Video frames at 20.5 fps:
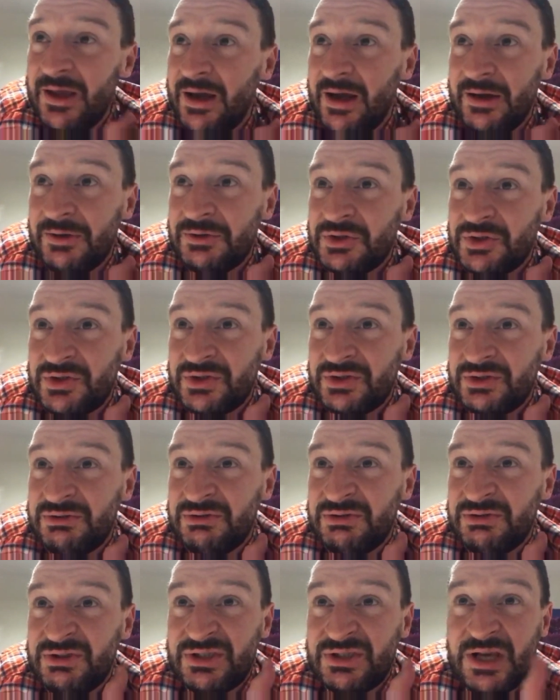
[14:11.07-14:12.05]
I
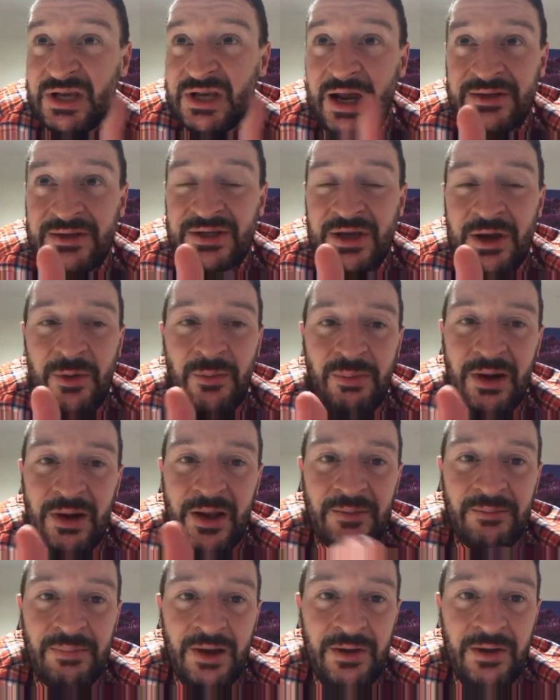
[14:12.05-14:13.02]
just sat in a zone
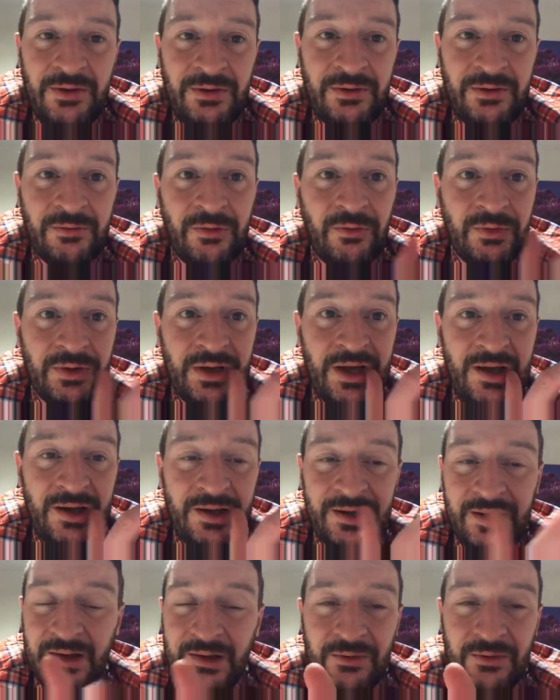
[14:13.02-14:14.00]
playing poker all
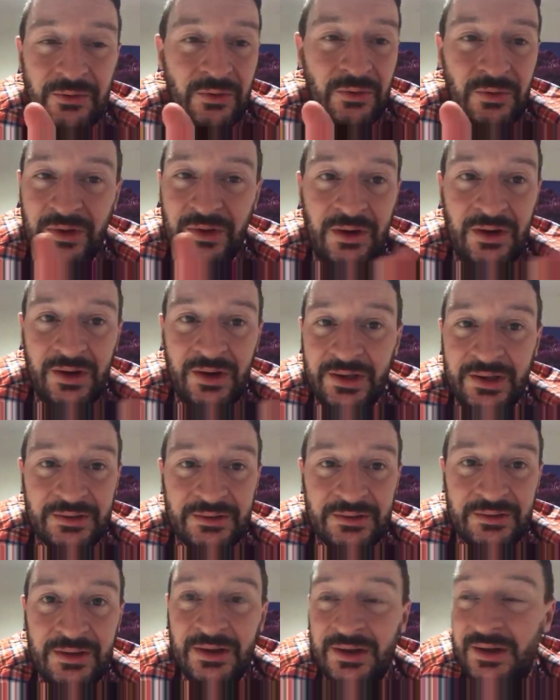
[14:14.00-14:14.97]
day and all night,
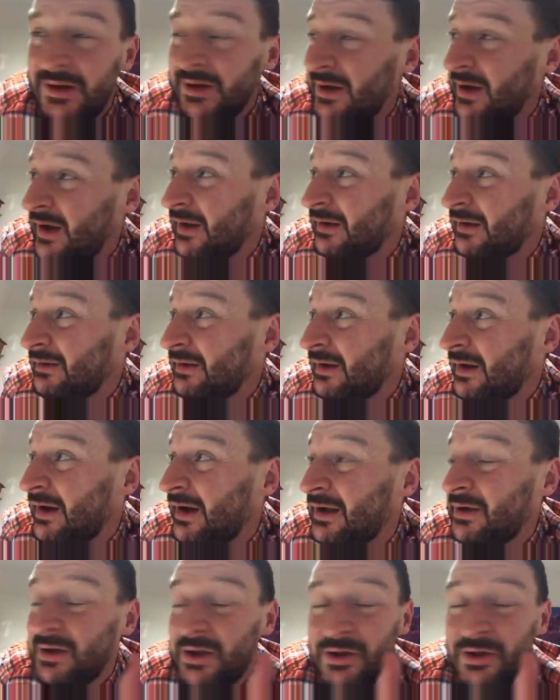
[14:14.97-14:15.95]
and I
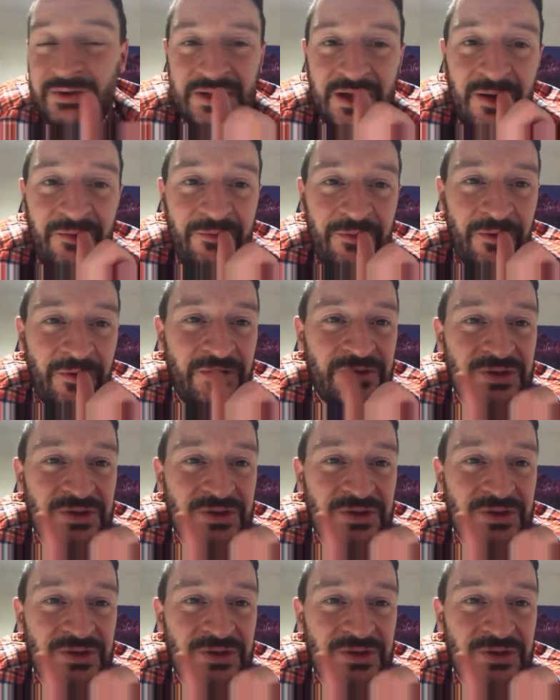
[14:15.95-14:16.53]
had no time for her.